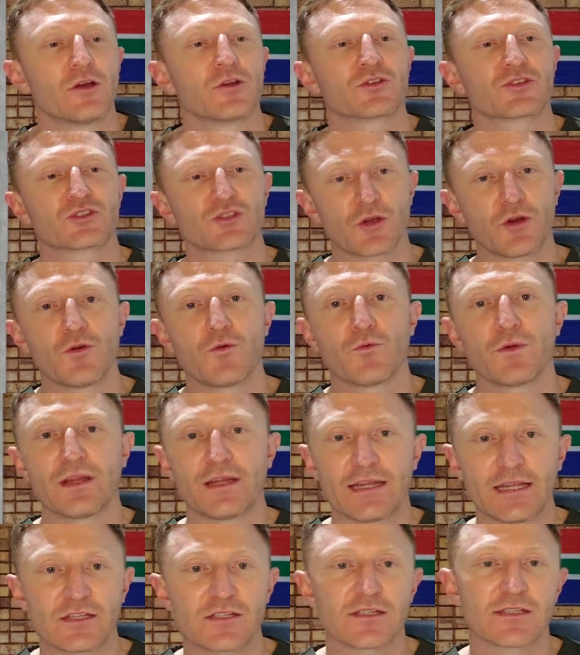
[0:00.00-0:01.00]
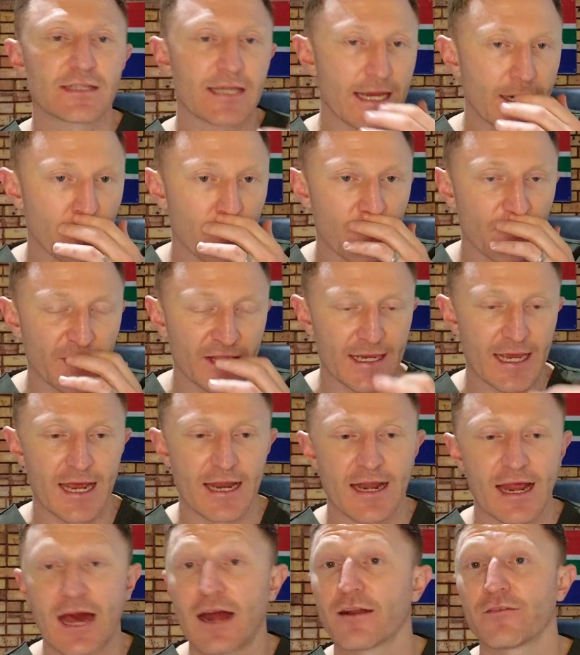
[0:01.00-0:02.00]
So we need to take what we
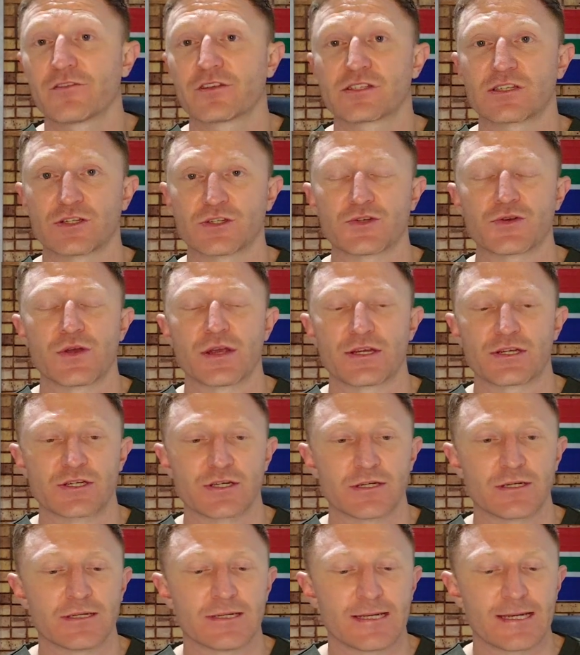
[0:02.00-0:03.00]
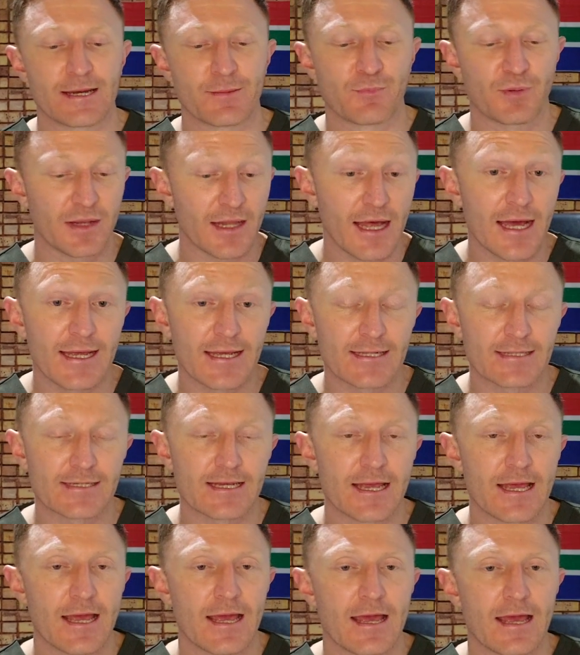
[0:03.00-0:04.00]
can out of the situation, apply it,
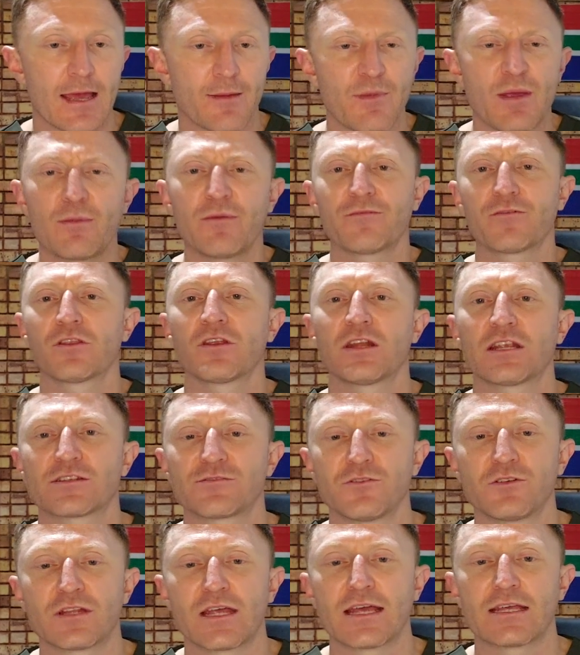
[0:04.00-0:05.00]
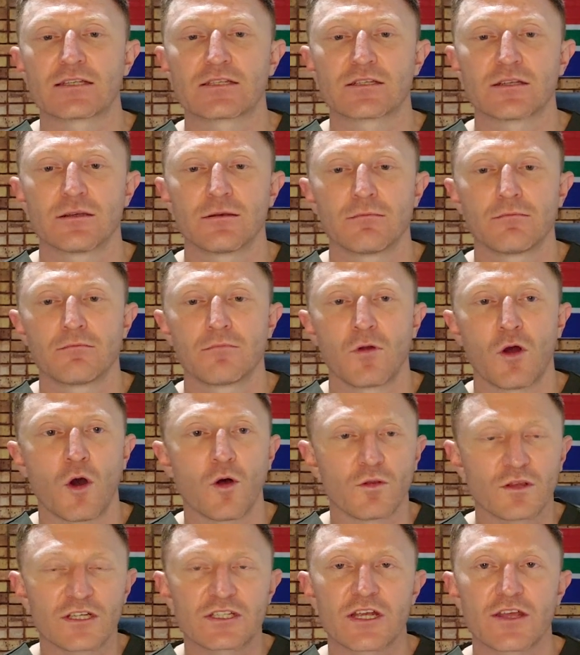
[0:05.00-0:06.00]
and maybe for the next few days,
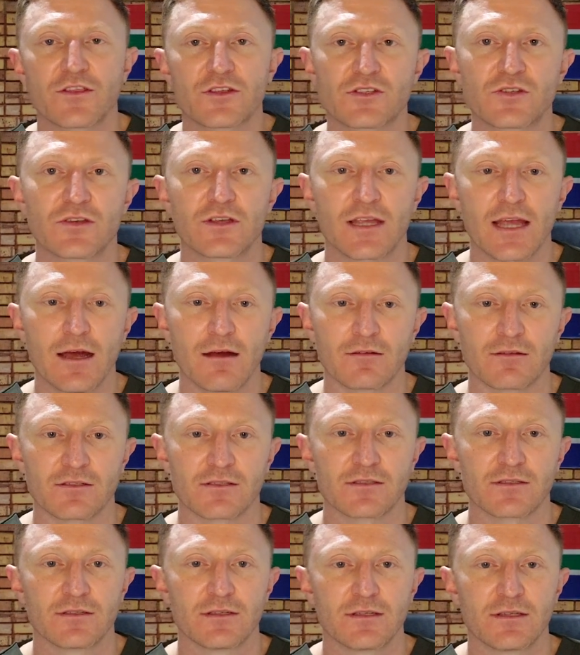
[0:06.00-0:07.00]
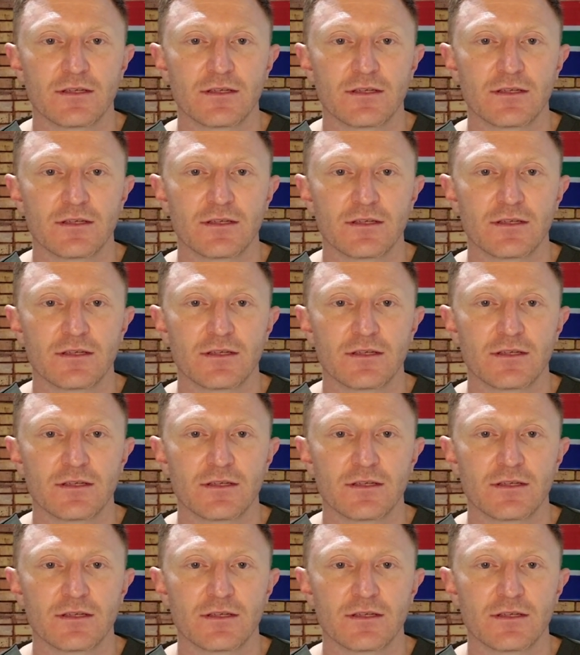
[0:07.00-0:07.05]
hold each other to account.